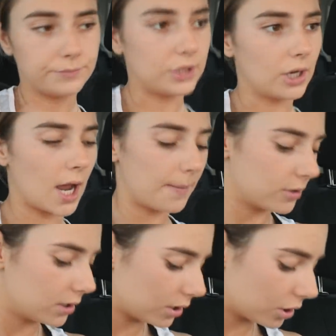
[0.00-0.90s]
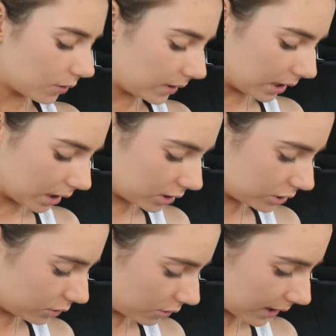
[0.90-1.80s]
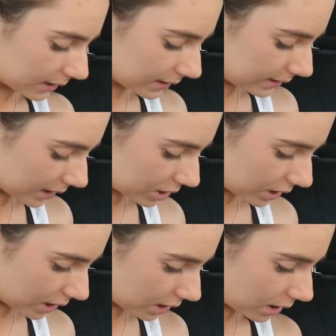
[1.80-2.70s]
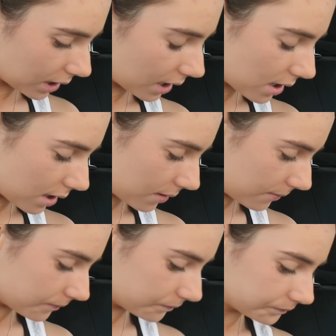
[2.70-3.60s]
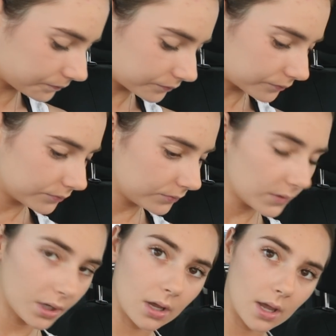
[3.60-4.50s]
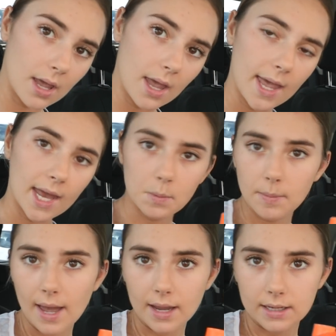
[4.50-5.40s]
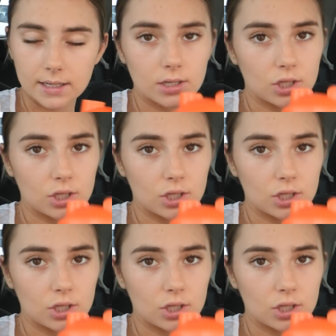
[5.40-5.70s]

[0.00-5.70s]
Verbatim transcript: So I'm going to go in and do a quick session. Um, and I'll be back.